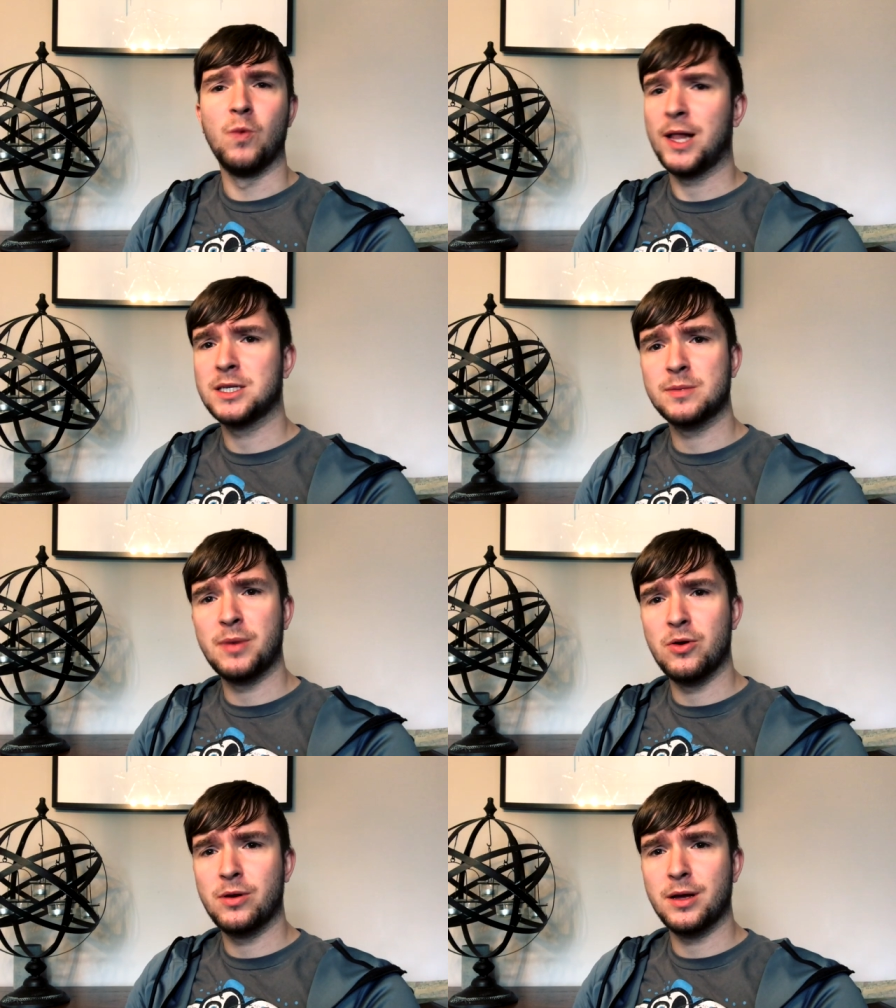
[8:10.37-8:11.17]
well
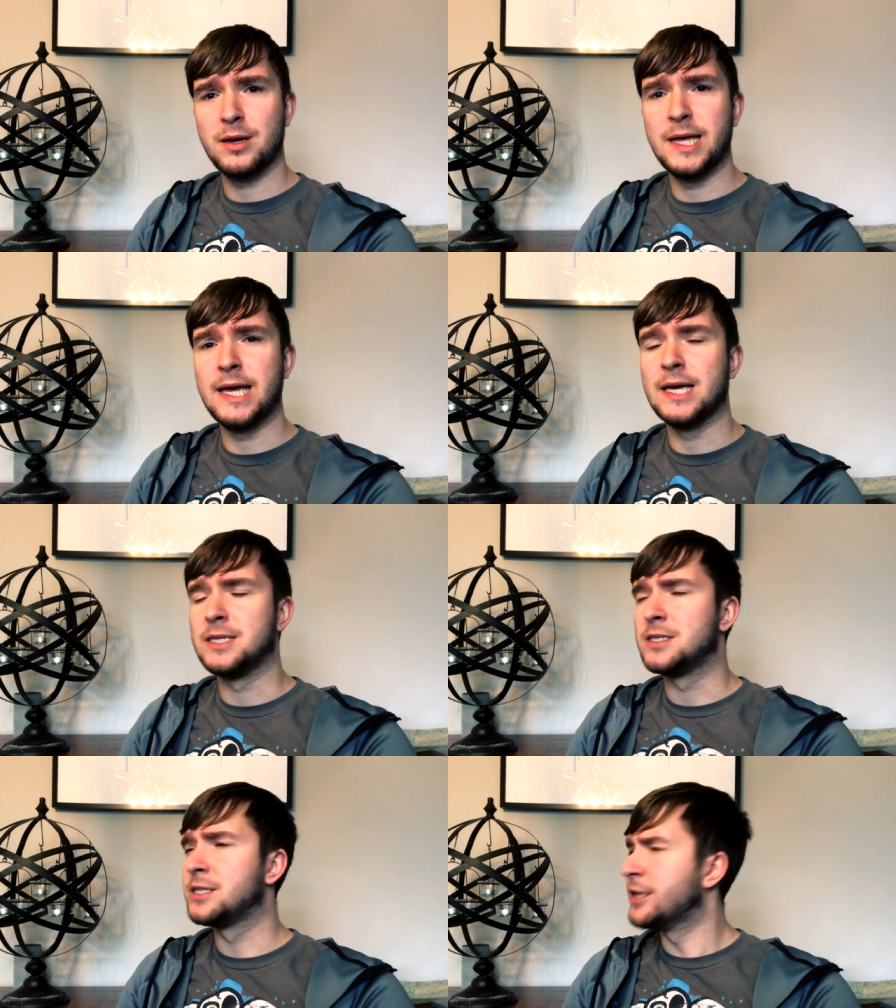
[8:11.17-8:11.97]
spoken, he
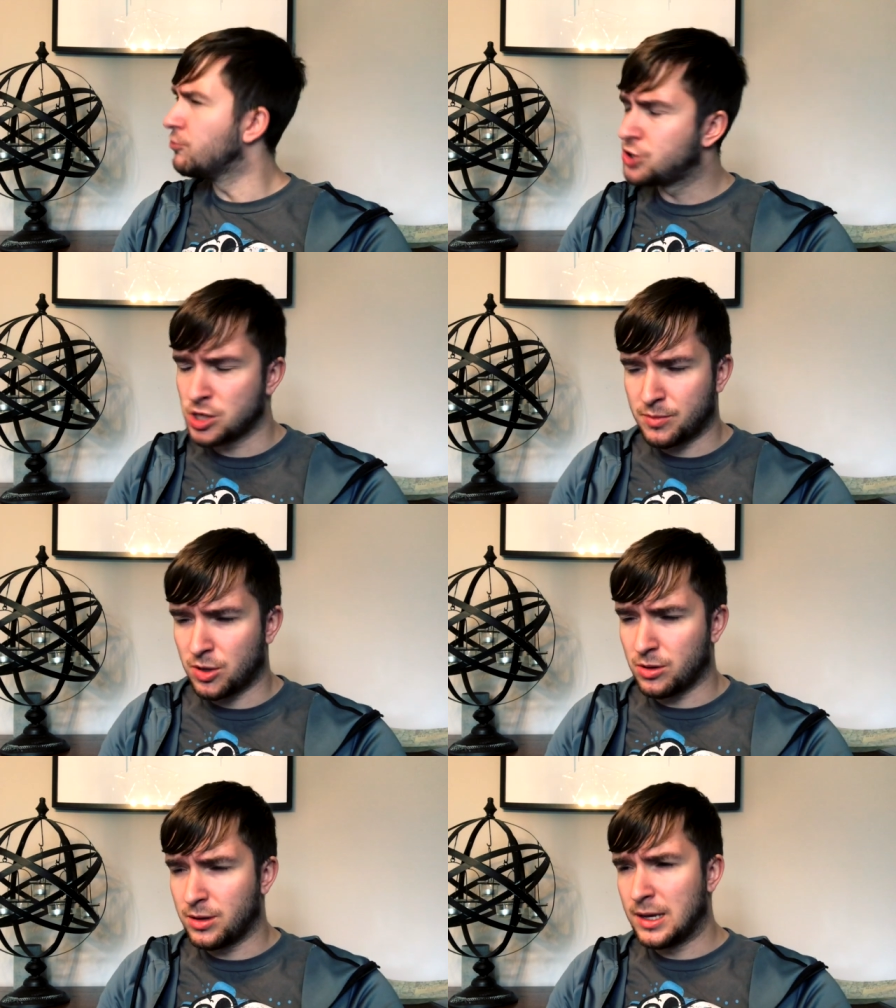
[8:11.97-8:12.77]
is
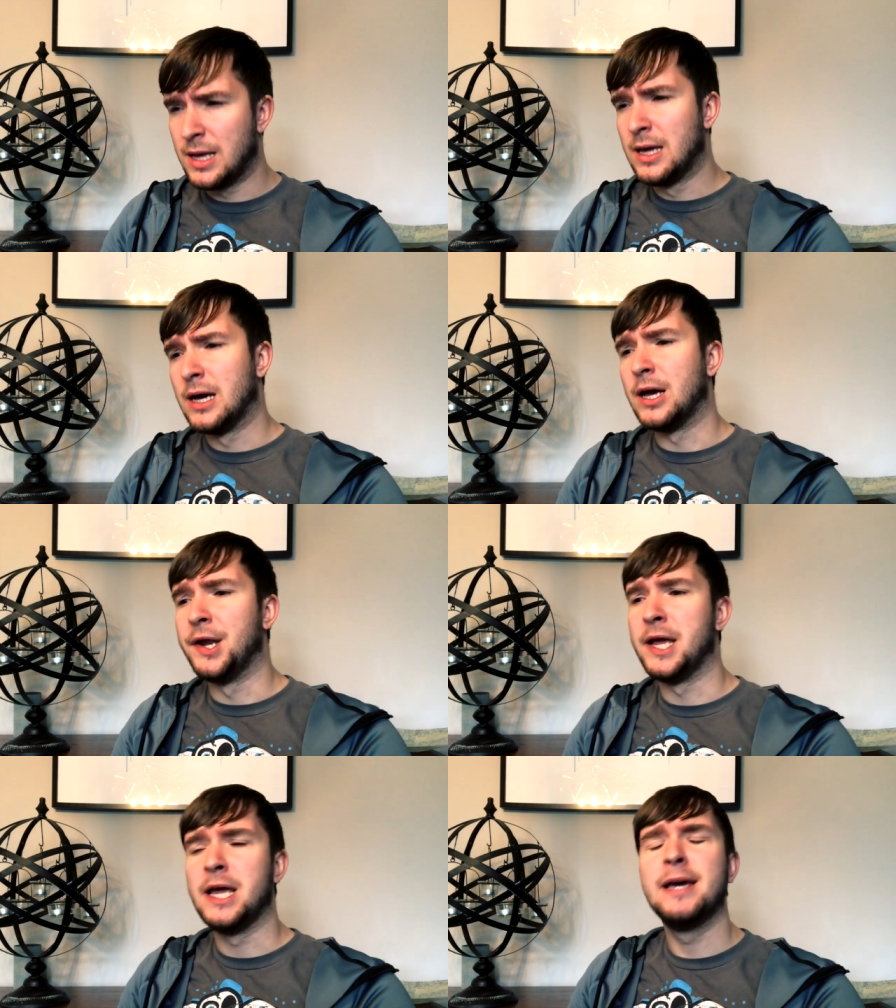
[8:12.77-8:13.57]
sociable,
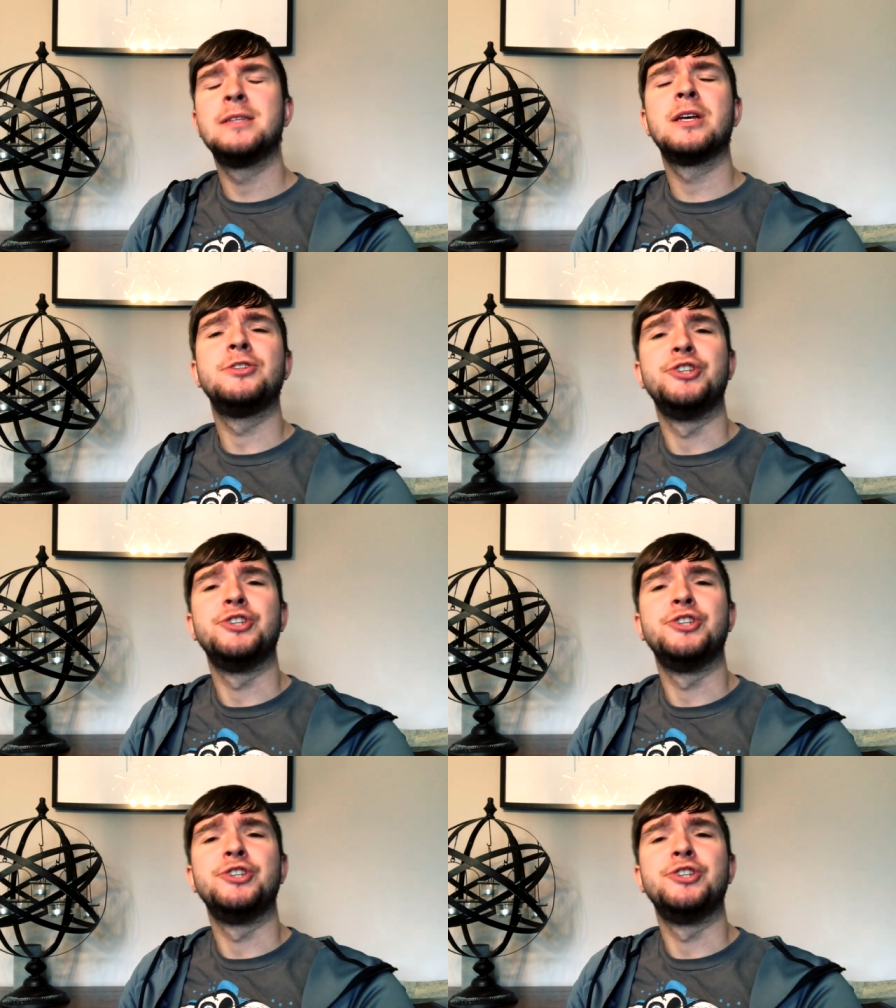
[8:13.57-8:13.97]
and he is a